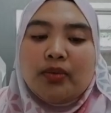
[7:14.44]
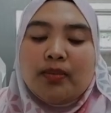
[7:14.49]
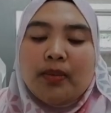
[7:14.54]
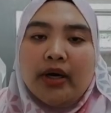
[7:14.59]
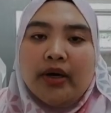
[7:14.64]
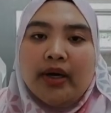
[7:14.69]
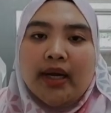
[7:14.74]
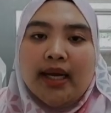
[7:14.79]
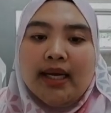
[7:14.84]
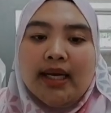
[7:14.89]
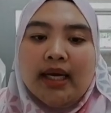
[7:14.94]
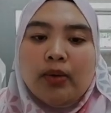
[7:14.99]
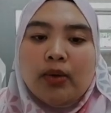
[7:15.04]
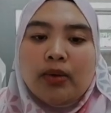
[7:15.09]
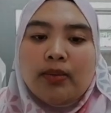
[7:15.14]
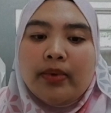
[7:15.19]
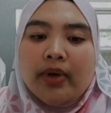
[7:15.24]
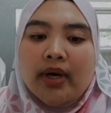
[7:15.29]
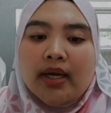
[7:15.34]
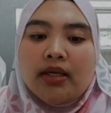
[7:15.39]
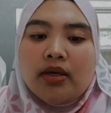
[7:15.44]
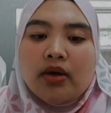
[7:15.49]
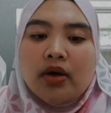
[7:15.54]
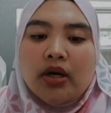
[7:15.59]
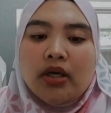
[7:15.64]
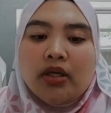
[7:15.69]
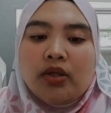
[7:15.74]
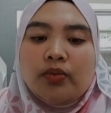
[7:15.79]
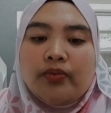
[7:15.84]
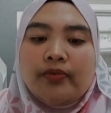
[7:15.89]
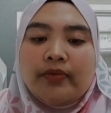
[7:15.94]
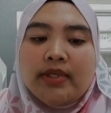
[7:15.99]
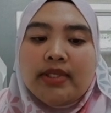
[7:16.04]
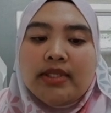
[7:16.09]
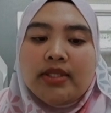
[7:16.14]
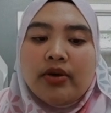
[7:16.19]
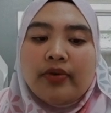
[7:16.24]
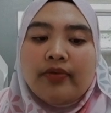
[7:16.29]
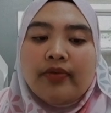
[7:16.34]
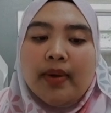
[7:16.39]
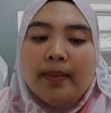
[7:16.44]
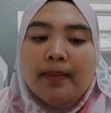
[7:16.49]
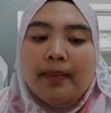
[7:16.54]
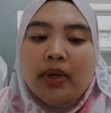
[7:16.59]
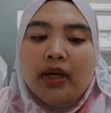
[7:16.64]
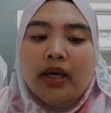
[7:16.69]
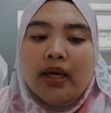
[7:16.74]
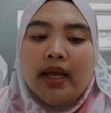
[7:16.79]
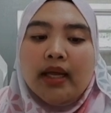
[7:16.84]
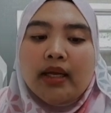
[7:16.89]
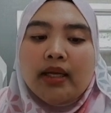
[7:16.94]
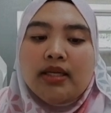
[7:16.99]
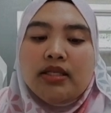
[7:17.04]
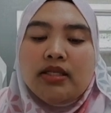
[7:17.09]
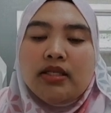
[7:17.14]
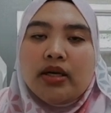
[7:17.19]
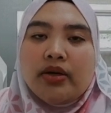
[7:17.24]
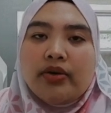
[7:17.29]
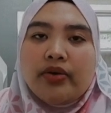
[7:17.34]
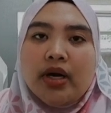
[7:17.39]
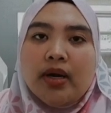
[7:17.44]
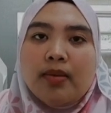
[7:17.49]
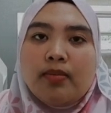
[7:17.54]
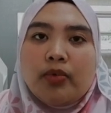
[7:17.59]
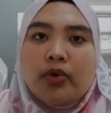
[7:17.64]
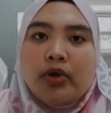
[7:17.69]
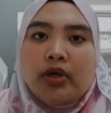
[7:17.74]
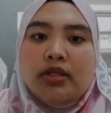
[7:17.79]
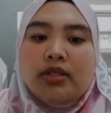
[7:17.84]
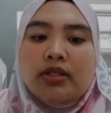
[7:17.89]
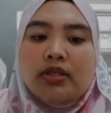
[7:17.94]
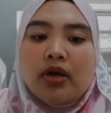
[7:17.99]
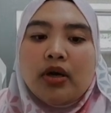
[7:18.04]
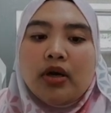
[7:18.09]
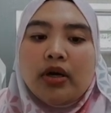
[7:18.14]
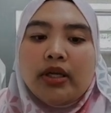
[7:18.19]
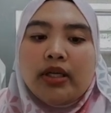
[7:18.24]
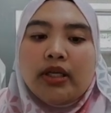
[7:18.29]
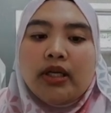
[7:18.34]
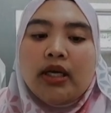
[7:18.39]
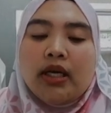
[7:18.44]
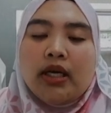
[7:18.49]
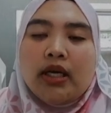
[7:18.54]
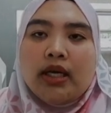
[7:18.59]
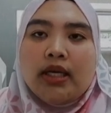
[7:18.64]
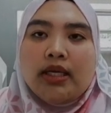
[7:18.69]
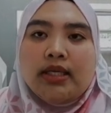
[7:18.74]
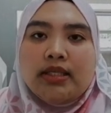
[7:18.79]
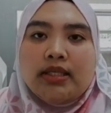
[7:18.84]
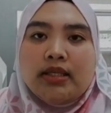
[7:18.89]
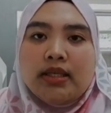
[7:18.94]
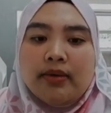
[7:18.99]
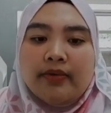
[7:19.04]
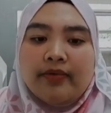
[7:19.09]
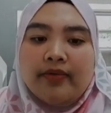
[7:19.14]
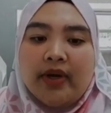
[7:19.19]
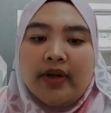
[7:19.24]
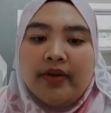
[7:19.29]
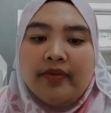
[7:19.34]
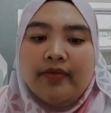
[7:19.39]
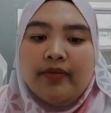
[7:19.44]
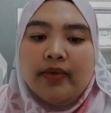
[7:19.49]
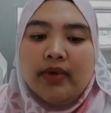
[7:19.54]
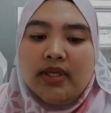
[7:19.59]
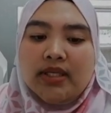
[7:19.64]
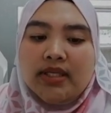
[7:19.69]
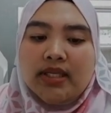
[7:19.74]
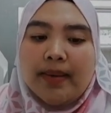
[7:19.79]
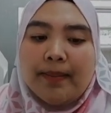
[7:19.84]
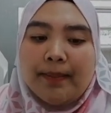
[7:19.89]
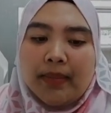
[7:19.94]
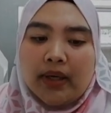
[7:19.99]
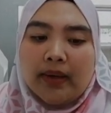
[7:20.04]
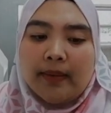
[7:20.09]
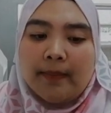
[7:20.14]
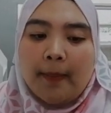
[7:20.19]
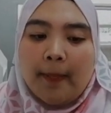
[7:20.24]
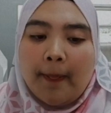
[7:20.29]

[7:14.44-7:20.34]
to market our brand on 1st November and Instagram was on 5 December.